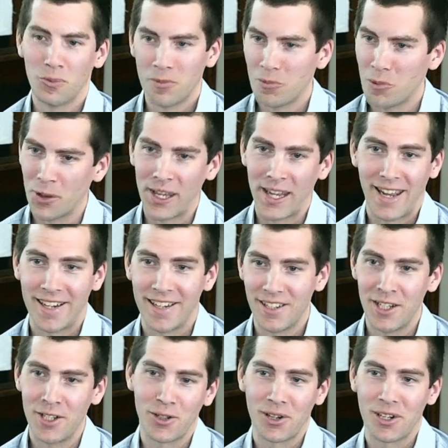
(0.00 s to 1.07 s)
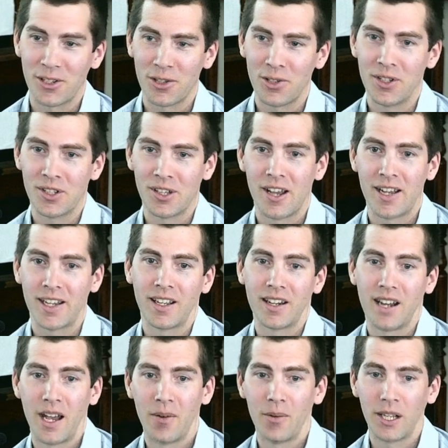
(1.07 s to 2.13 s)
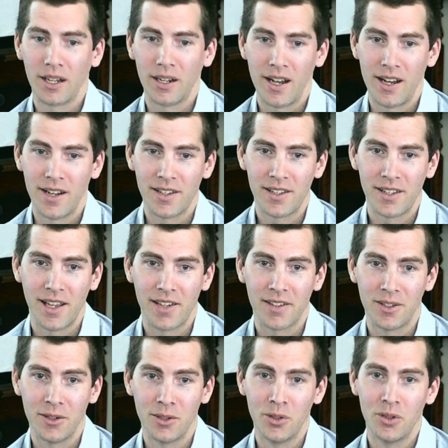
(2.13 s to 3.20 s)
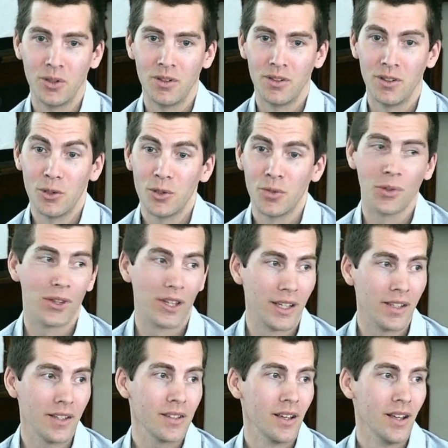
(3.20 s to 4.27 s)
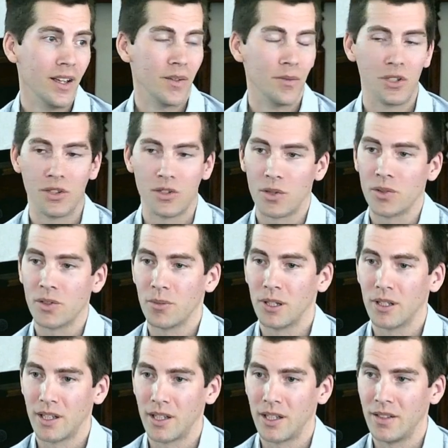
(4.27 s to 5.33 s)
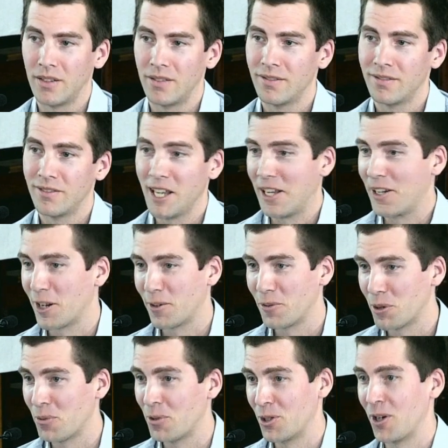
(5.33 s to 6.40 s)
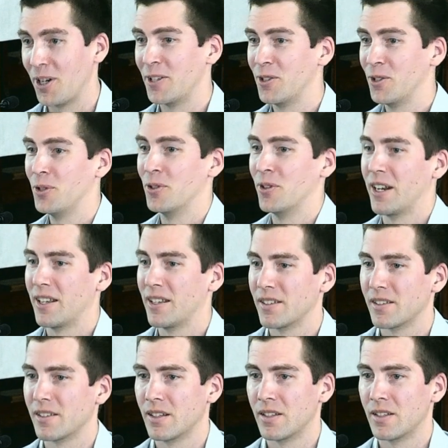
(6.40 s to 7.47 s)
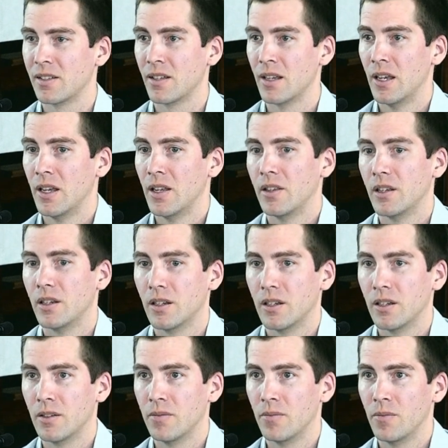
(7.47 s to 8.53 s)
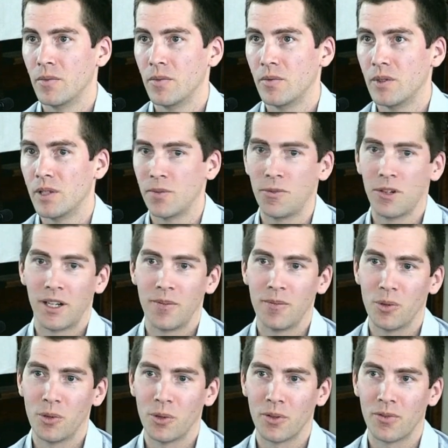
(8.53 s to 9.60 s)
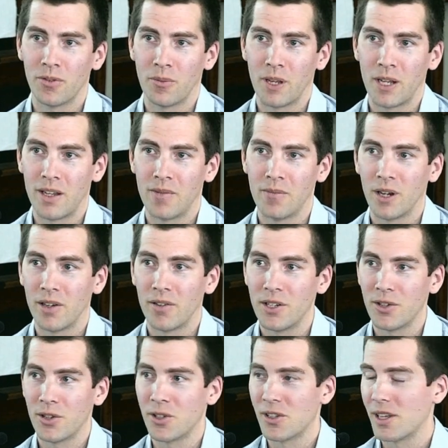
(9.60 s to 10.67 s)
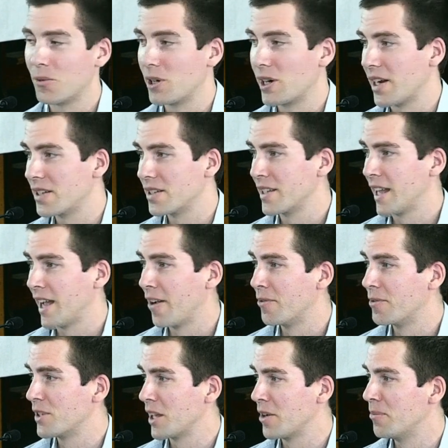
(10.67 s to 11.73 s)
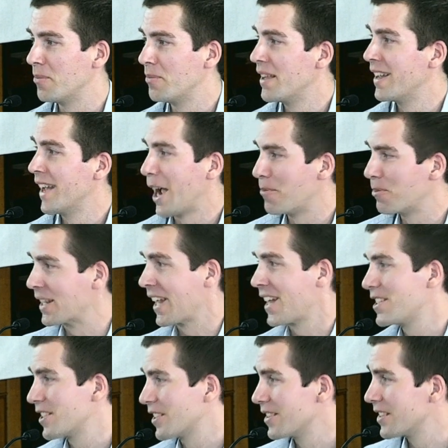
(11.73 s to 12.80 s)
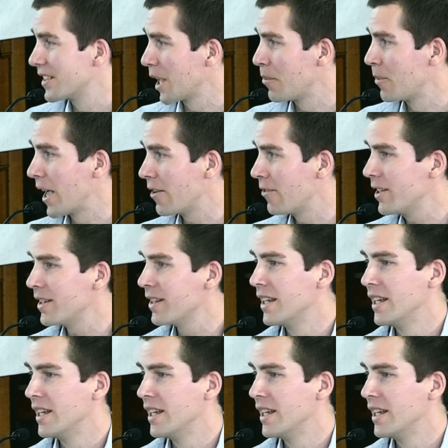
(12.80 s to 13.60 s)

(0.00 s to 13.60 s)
what their energy structure is like and how we can harness that to do useful things, which is ultimately, kind of what we're trying to do, right? It's very important for me in my research that we actually have some application to come out of it.